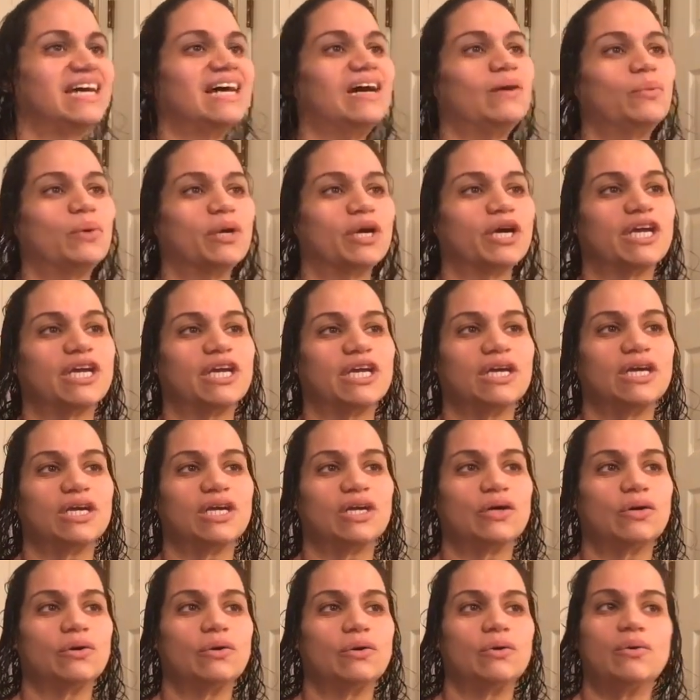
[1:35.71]
We're
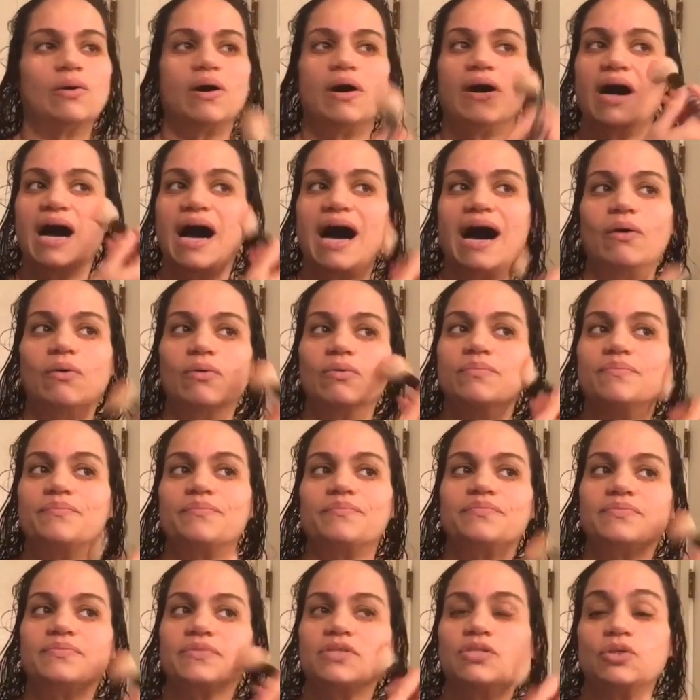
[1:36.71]
gonna go out
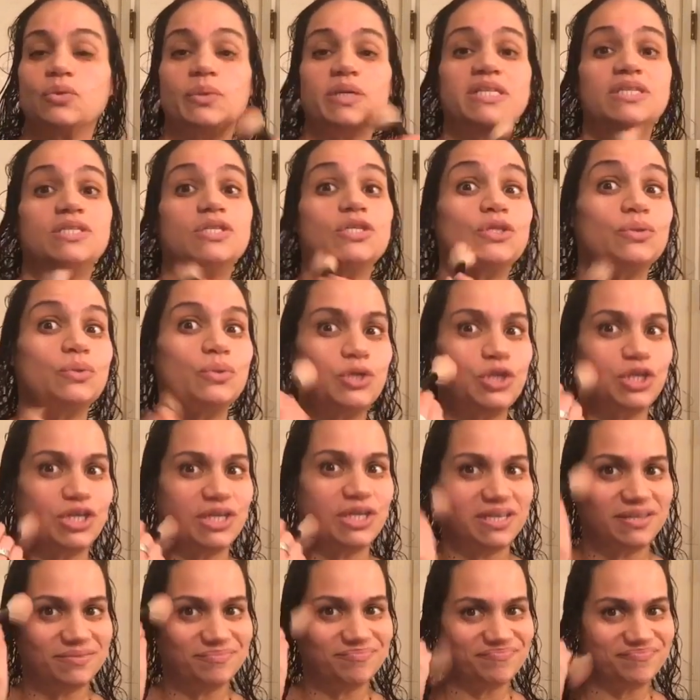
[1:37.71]
to eat
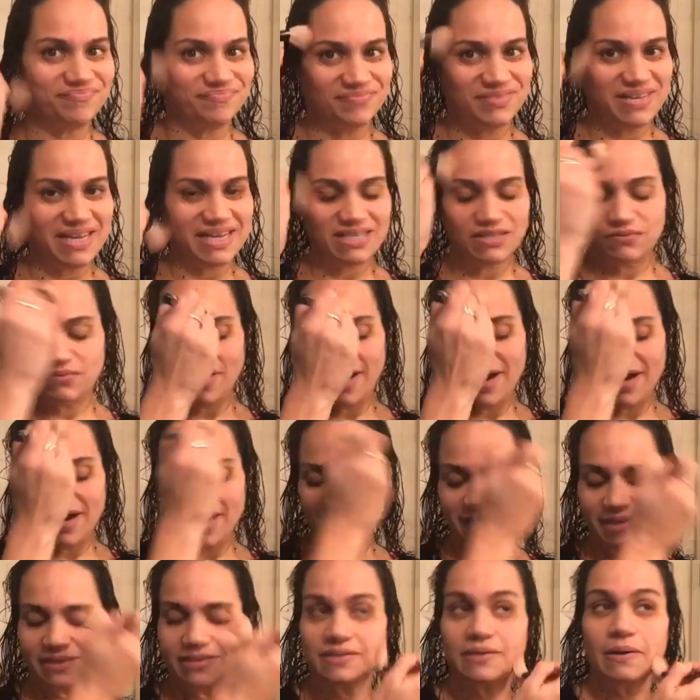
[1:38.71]
sushi next
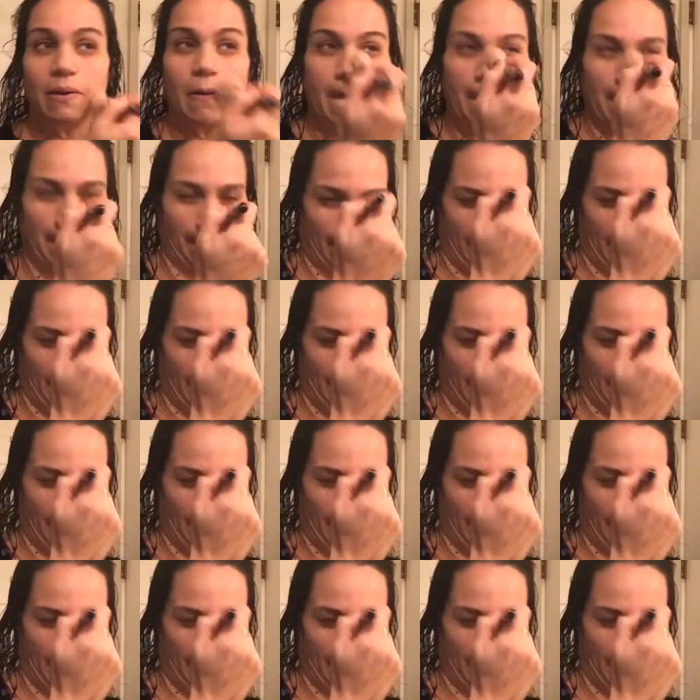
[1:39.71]
Friday, so